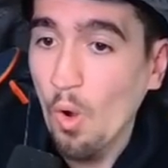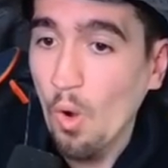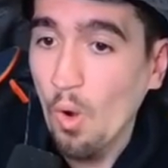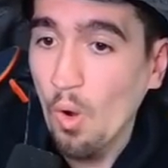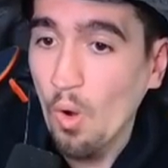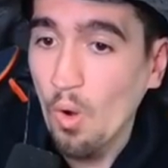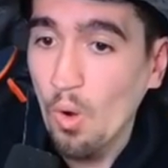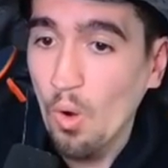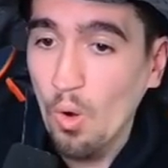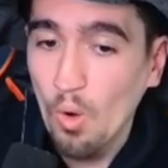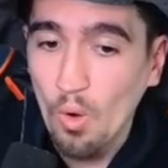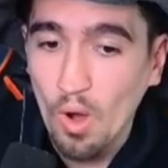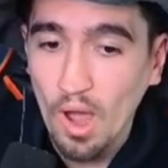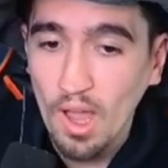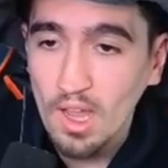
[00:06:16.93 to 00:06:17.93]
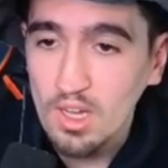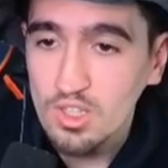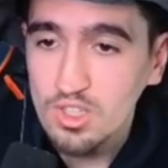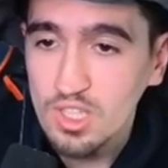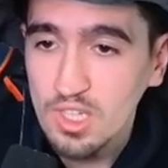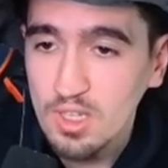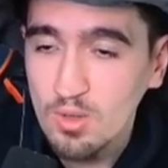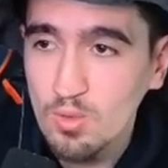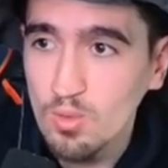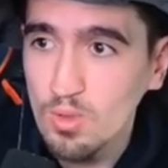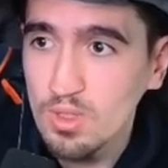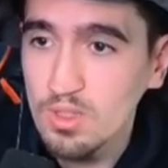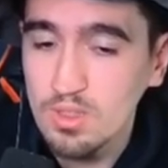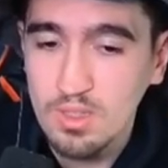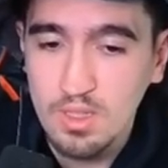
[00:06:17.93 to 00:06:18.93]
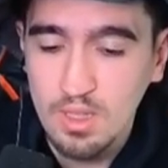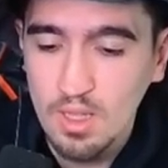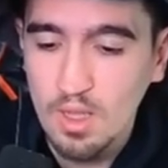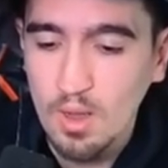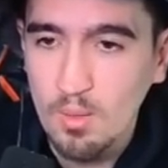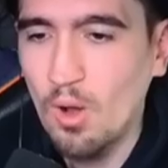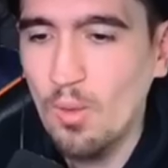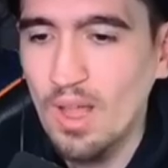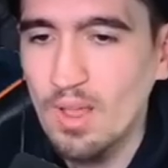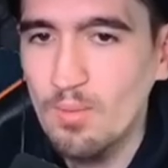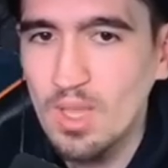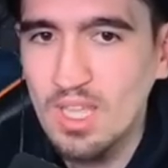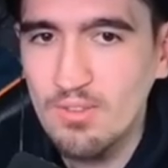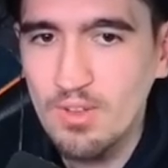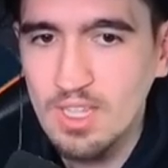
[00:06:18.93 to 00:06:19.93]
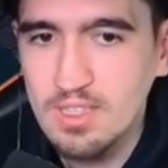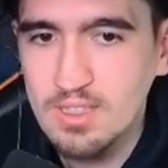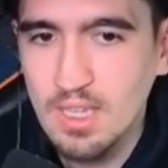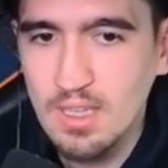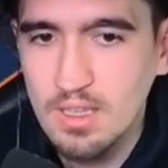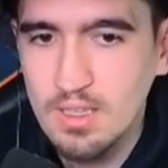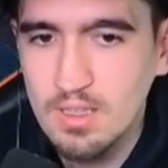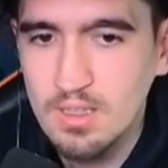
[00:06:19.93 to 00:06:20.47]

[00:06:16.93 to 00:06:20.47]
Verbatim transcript: Oh, shitty good. Oh, I, we can fight this guy.